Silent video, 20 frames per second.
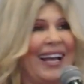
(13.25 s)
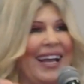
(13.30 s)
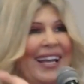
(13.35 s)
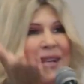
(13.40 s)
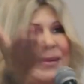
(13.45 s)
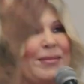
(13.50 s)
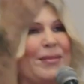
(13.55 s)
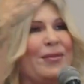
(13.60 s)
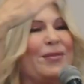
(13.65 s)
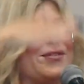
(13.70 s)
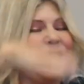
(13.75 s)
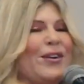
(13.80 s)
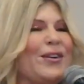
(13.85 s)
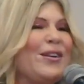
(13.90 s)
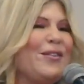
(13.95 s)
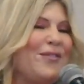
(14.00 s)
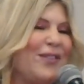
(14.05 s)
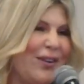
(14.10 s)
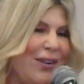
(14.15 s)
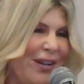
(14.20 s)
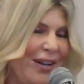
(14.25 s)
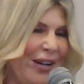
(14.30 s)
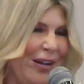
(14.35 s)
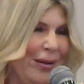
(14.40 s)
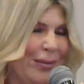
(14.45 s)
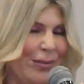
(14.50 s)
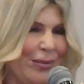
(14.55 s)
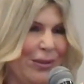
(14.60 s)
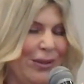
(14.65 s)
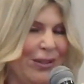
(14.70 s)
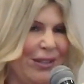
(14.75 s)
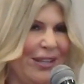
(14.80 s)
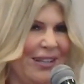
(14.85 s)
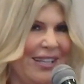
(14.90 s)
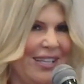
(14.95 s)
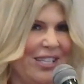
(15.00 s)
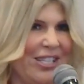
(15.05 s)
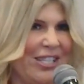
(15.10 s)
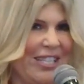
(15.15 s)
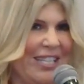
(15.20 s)
I am very, very humbled
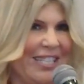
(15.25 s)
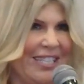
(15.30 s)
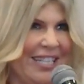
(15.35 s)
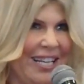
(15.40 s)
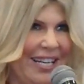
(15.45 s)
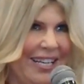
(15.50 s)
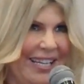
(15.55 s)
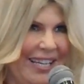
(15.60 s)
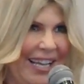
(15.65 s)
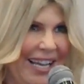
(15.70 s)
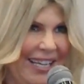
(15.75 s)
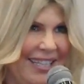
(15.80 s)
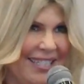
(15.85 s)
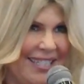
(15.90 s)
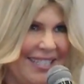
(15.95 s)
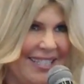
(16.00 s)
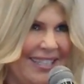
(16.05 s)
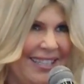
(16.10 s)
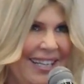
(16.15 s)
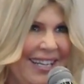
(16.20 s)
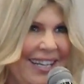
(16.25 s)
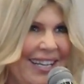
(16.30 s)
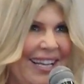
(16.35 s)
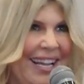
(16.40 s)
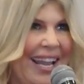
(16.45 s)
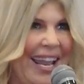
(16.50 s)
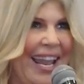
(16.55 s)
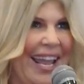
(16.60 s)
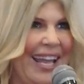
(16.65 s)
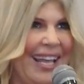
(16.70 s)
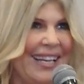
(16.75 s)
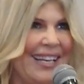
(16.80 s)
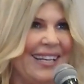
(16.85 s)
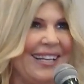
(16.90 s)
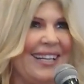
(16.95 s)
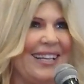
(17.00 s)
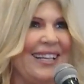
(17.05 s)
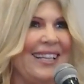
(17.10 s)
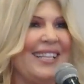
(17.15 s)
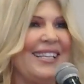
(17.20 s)
that she said yes.
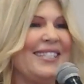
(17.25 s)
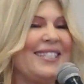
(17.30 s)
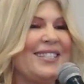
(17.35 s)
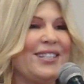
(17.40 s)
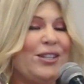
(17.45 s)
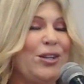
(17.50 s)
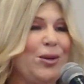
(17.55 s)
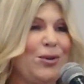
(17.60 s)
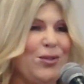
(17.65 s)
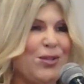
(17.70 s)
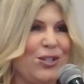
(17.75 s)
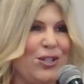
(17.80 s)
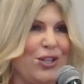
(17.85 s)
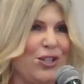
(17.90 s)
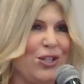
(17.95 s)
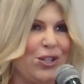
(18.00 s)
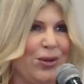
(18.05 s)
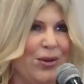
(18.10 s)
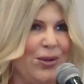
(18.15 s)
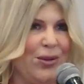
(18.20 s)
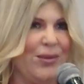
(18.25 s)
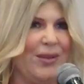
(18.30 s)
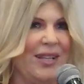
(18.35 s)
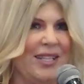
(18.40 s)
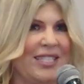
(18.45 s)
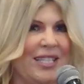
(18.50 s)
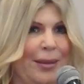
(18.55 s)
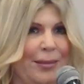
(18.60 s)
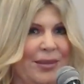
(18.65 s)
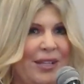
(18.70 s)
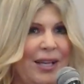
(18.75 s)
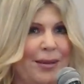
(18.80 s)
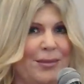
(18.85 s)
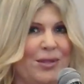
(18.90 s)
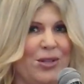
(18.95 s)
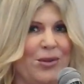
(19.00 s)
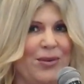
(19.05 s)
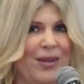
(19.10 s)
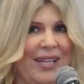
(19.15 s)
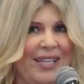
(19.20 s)
And this goes to show you that
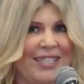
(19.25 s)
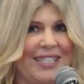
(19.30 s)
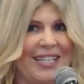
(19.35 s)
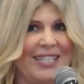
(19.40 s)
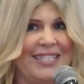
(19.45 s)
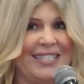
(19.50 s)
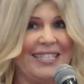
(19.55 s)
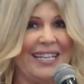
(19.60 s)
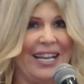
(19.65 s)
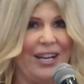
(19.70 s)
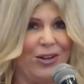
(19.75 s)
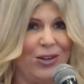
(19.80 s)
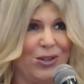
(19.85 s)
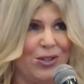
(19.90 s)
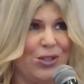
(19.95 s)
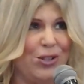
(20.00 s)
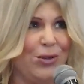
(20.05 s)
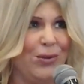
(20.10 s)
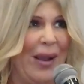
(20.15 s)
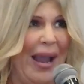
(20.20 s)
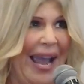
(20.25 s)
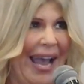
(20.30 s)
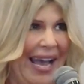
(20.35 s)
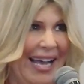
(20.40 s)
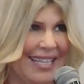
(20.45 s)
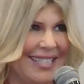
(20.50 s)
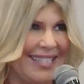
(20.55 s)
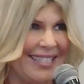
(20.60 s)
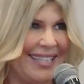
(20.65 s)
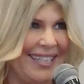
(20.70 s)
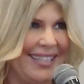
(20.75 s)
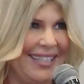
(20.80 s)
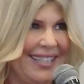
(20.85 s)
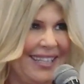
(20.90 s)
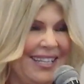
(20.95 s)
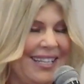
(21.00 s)
sometimes you need to dare to ask.